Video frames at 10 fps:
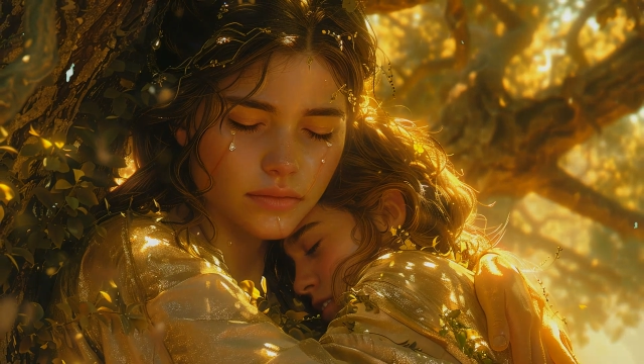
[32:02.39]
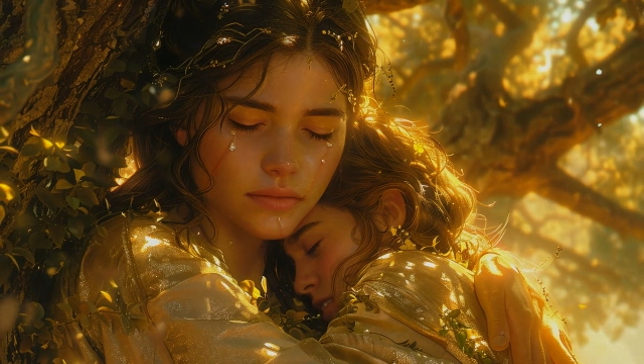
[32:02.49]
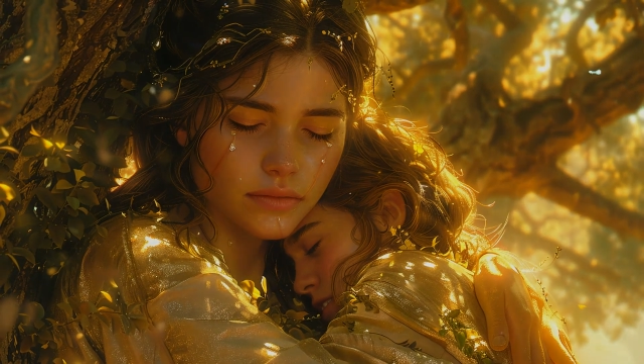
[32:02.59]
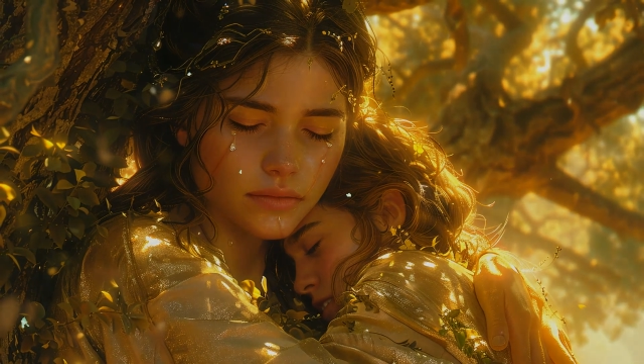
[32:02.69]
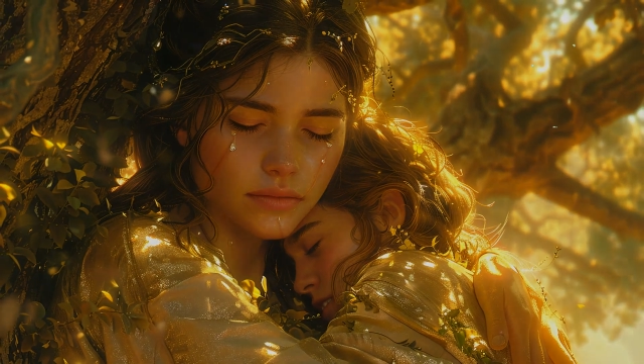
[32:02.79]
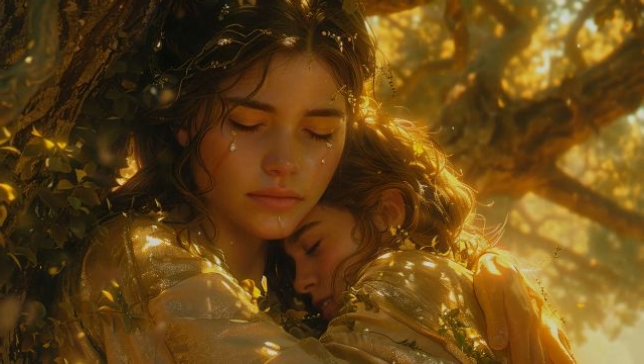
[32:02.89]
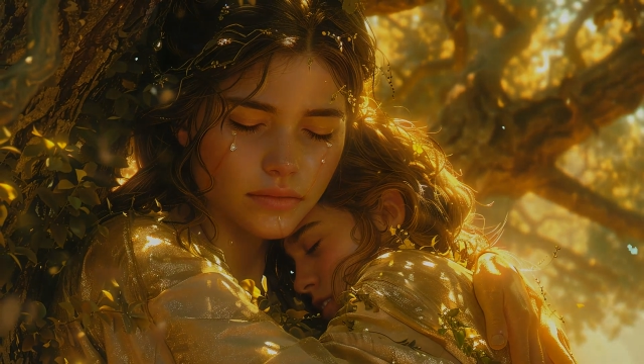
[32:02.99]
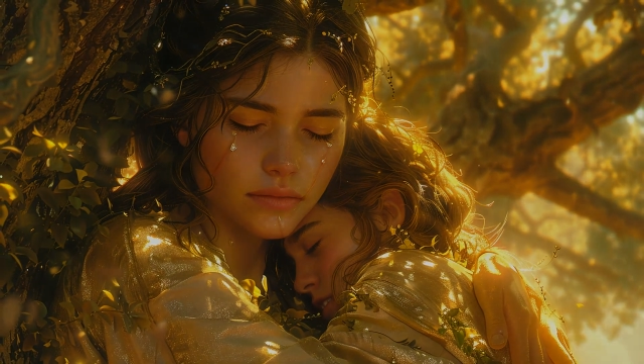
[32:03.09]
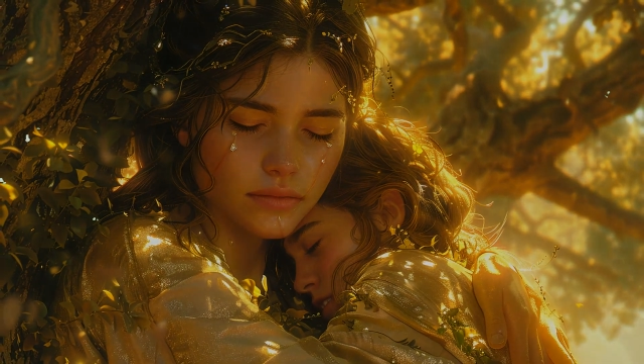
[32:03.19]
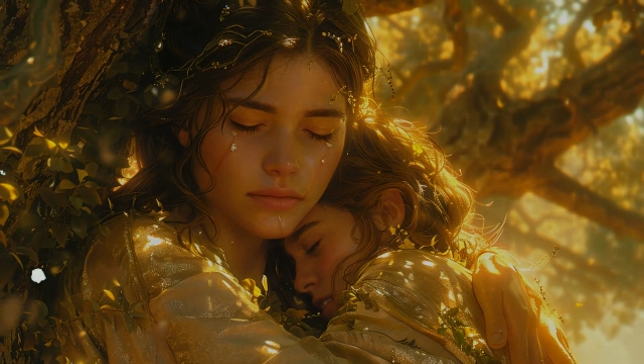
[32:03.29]
As the
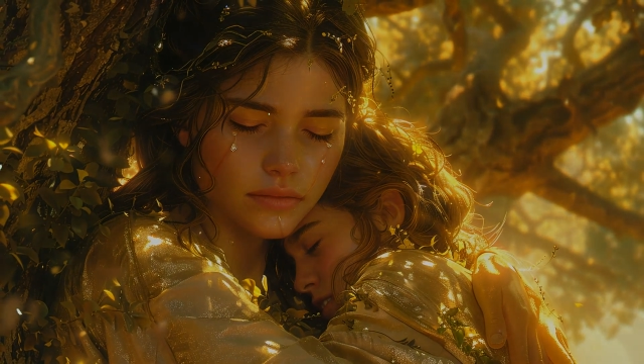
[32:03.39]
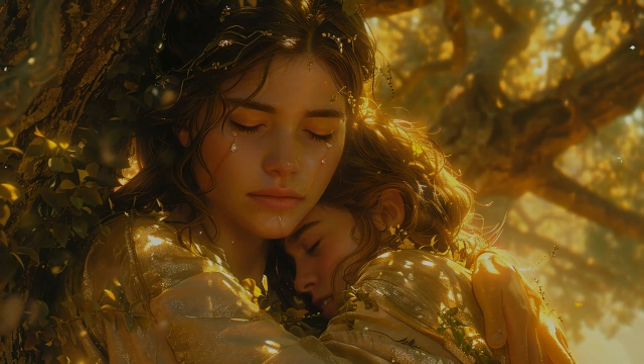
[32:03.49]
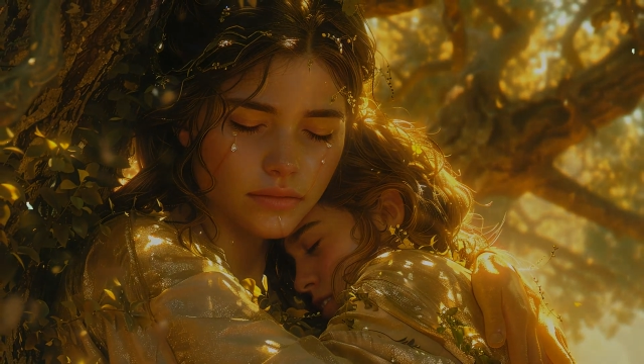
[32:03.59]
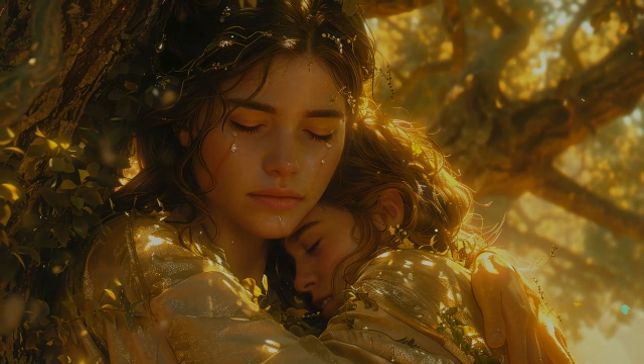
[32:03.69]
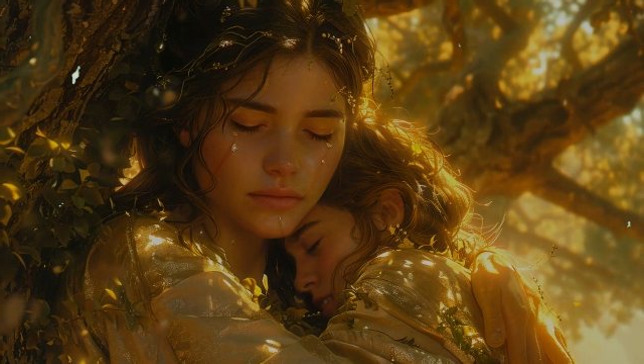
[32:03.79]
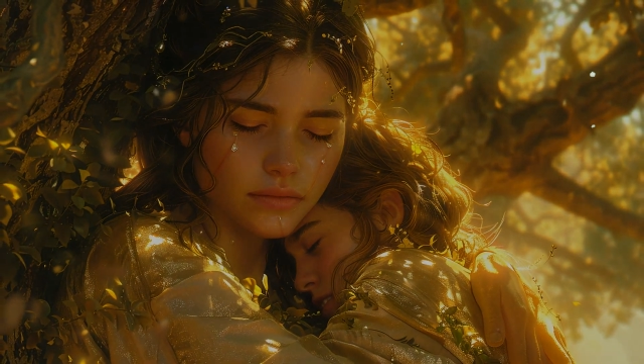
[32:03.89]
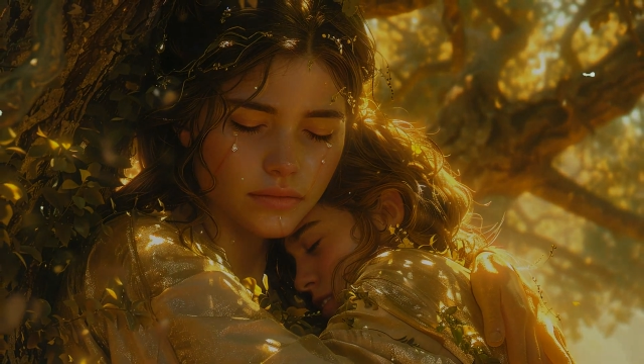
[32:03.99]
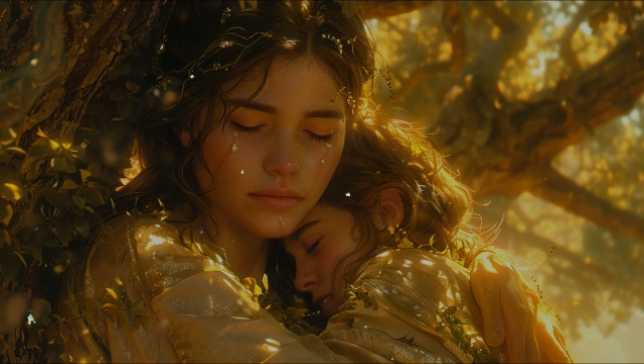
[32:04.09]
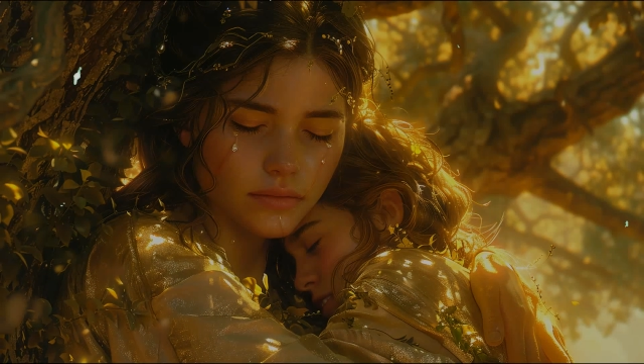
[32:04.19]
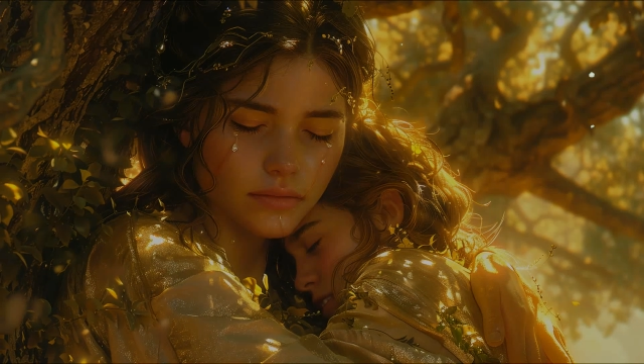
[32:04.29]
flames died,
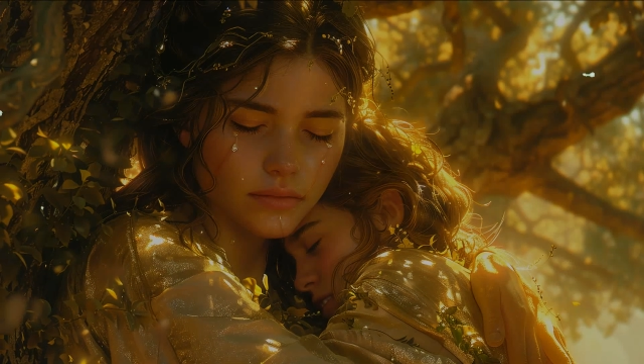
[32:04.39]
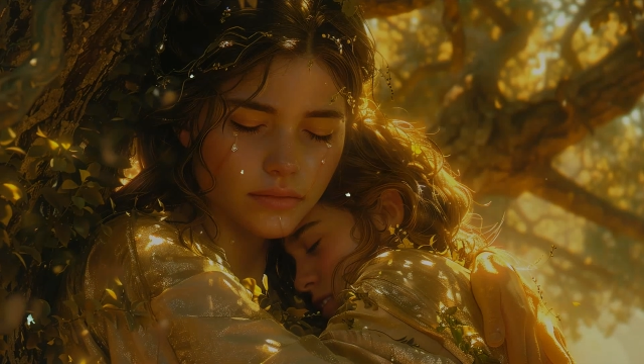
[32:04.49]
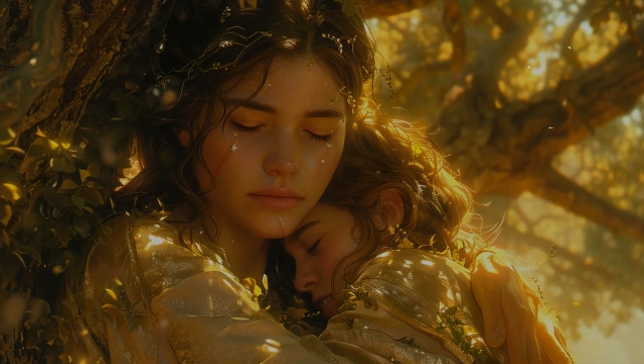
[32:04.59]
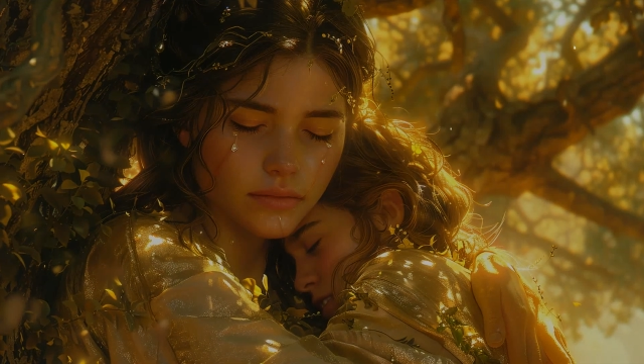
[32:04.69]
Wovoka